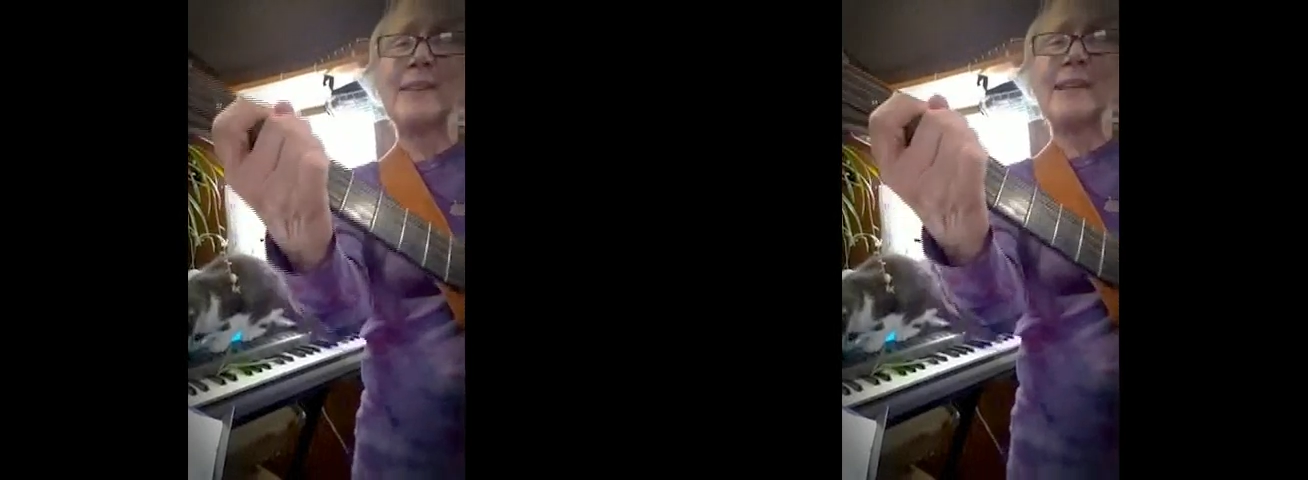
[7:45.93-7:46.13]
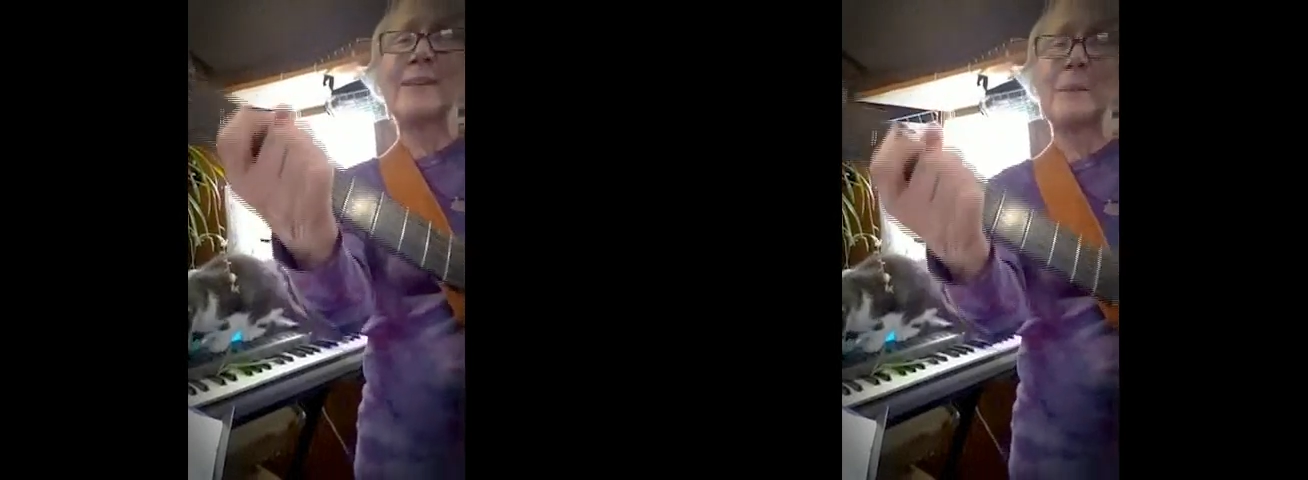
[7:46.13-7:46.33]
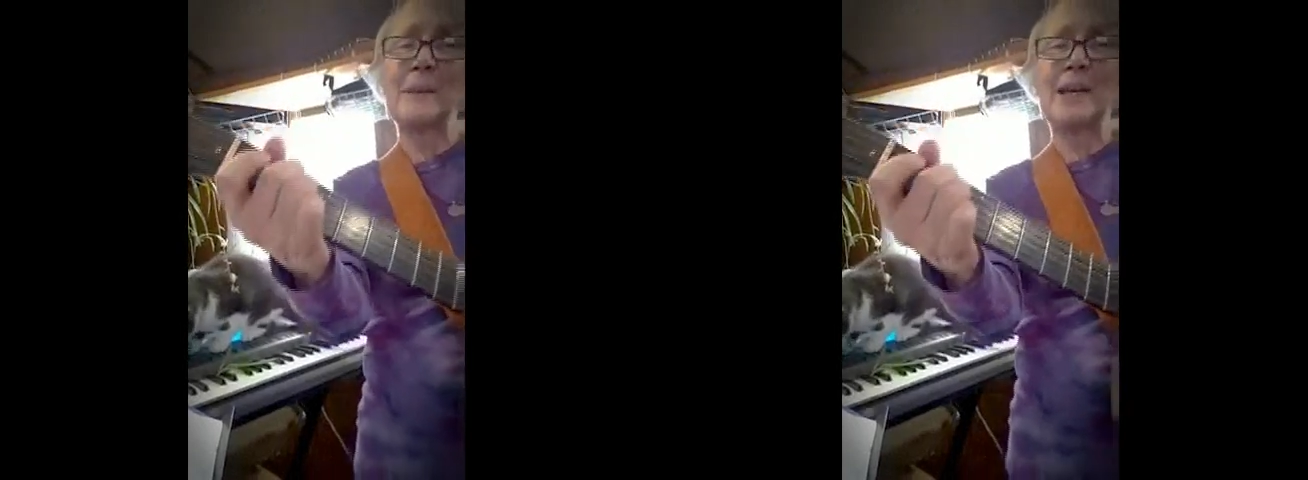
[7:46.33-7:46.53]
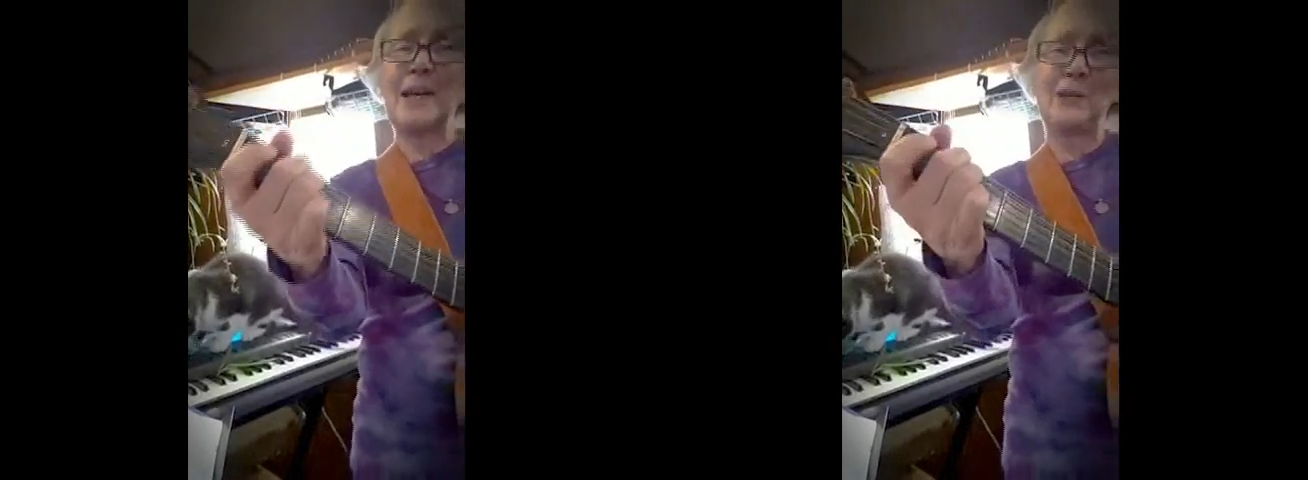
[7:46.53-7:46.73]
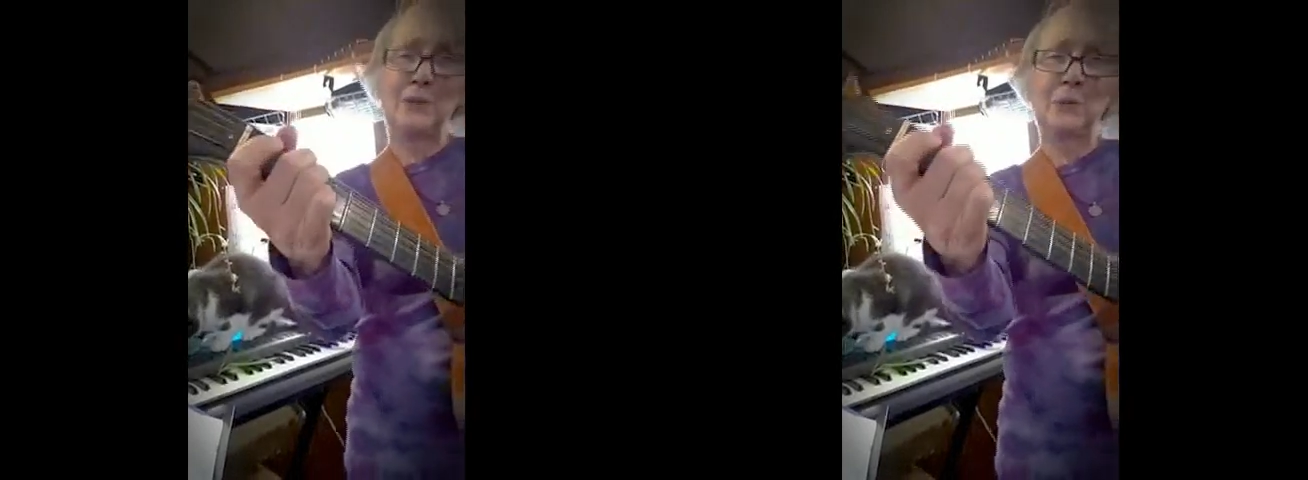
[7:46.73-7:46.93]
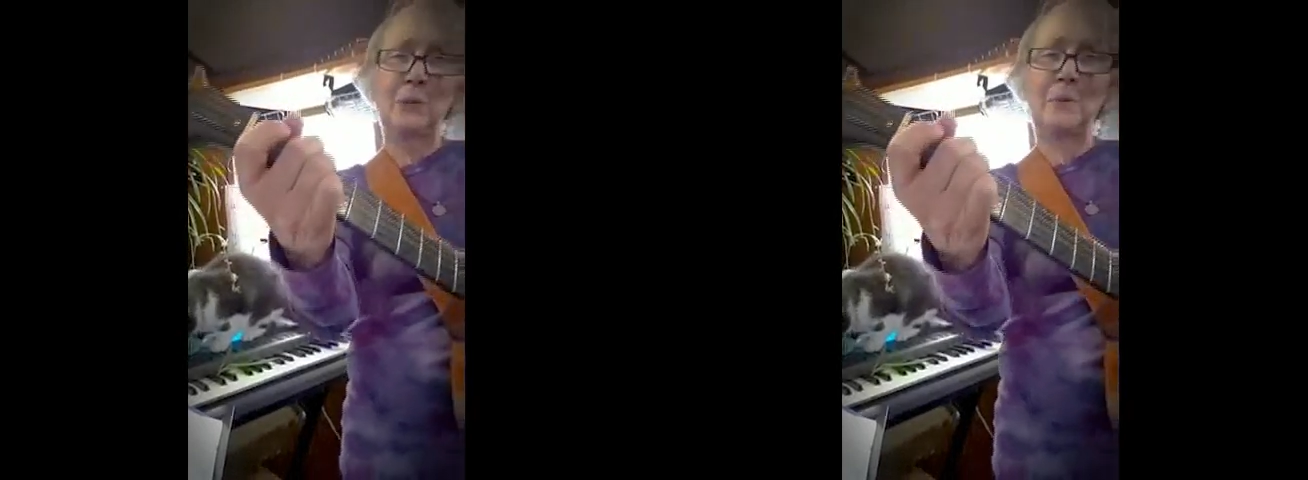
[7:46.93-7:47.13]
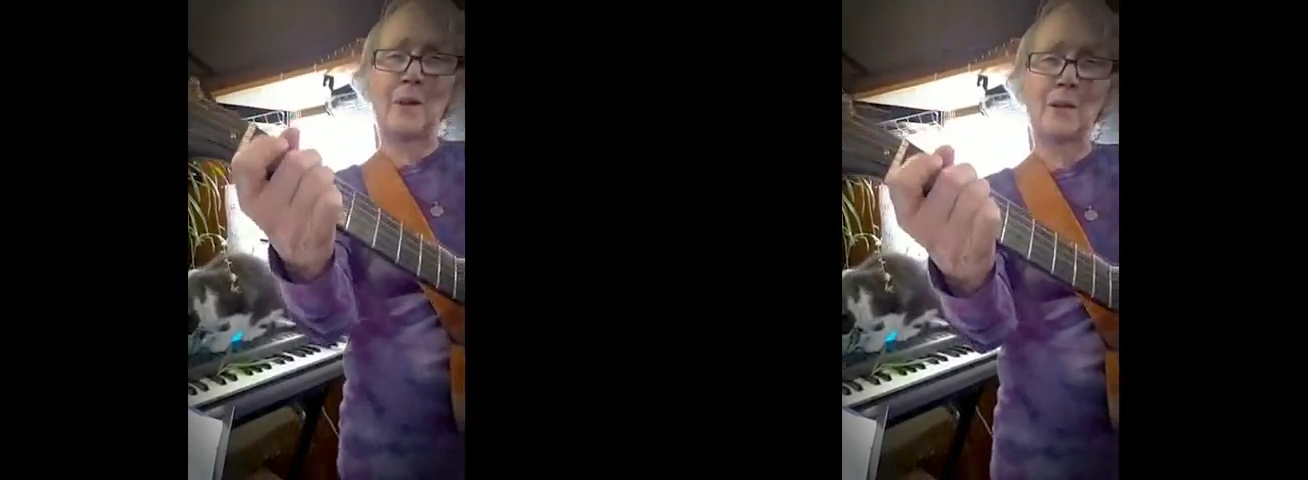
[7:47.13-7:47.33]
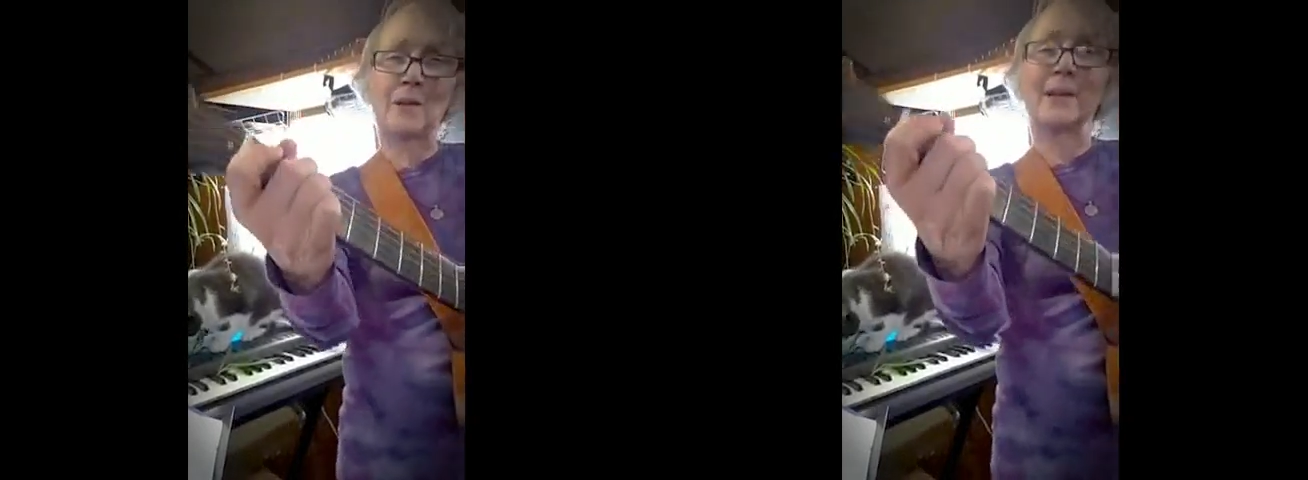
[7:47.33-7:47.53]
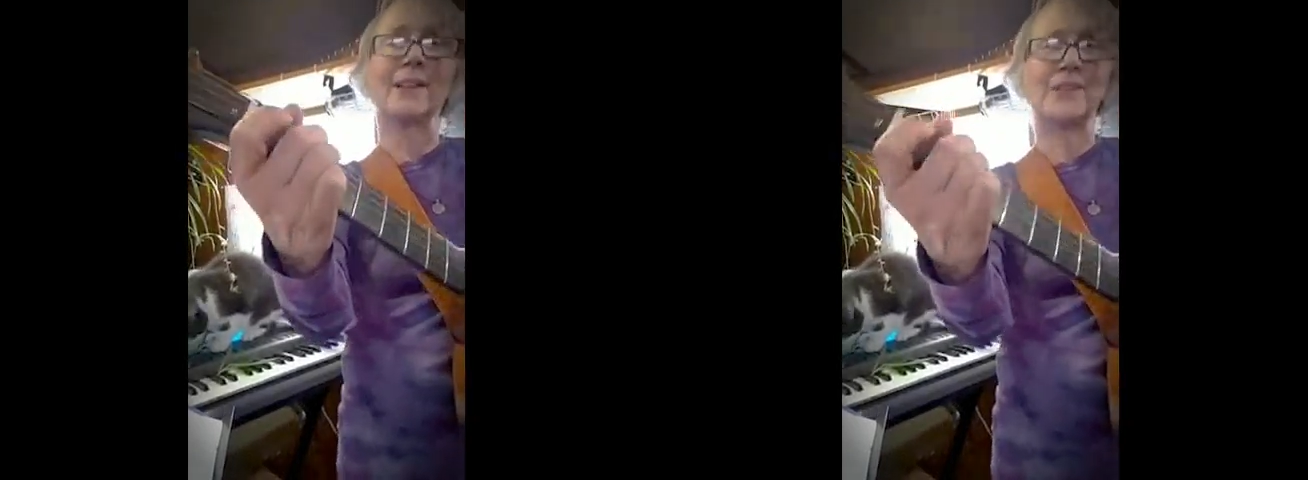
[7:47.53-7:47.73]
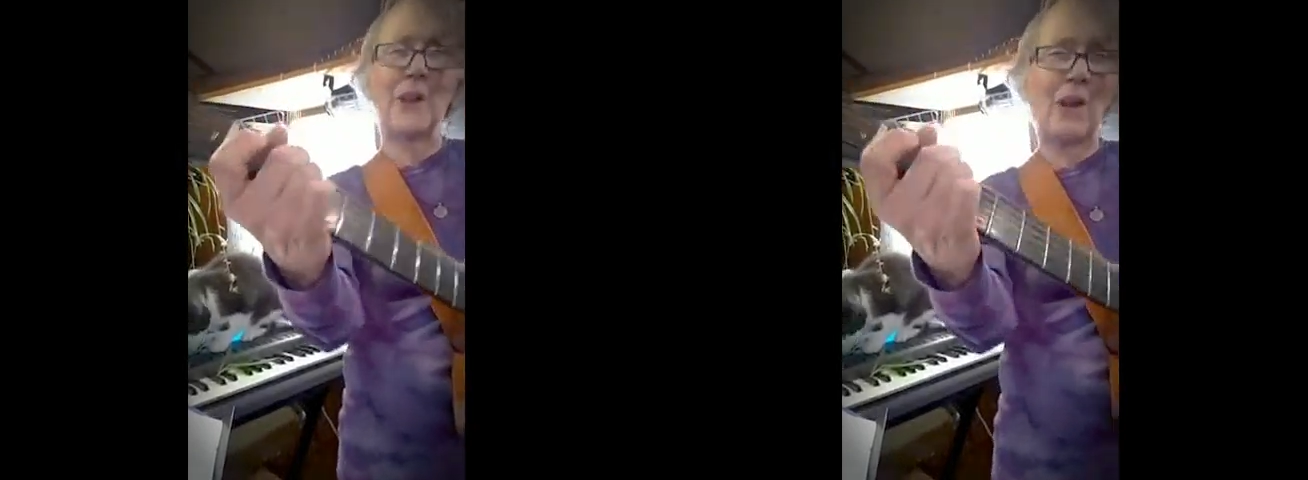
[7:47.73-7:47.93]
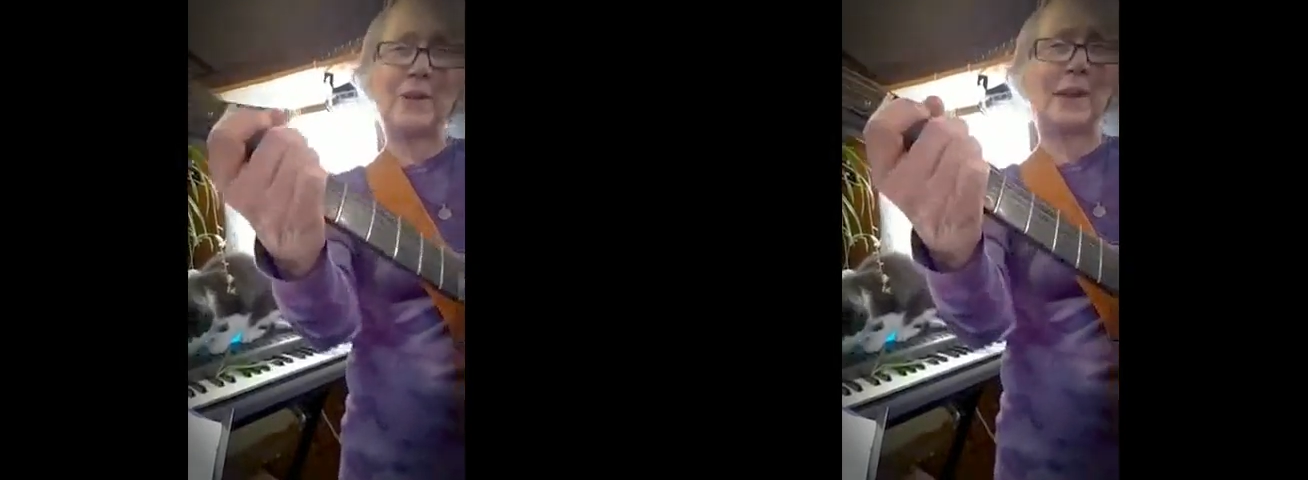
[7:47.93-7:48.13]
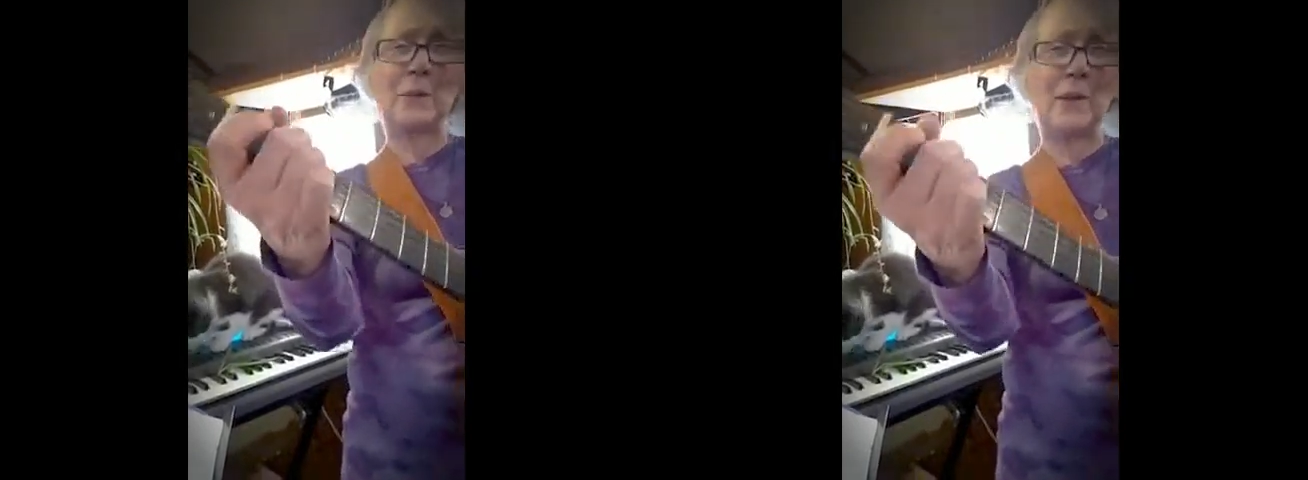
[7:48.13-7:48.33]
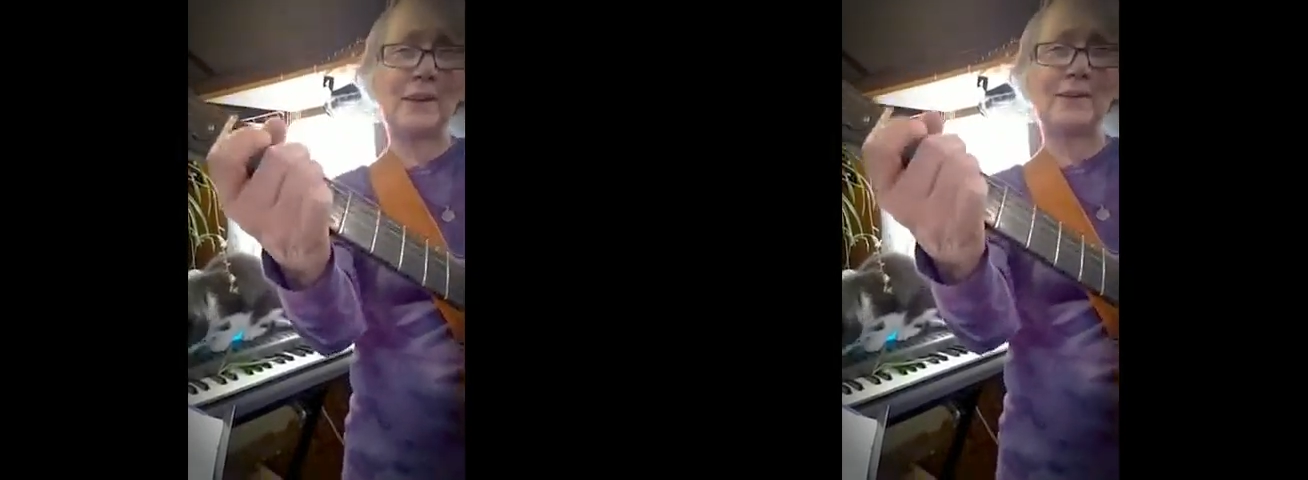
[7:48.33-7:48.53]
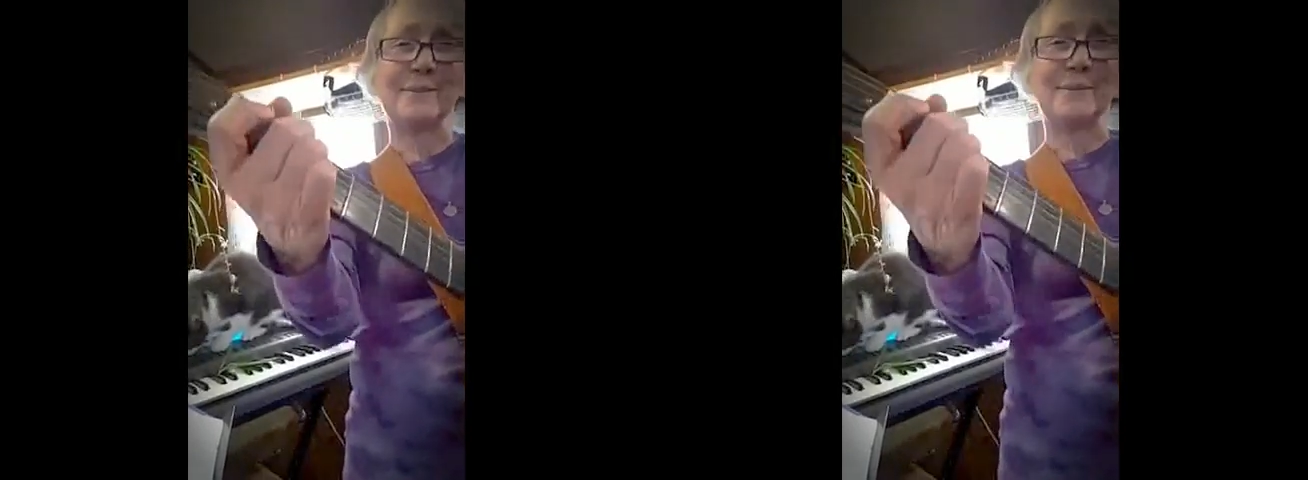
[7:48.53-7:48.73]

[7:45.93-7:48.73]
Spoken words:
seen somebody kind of noodle around on a guitar and then quit?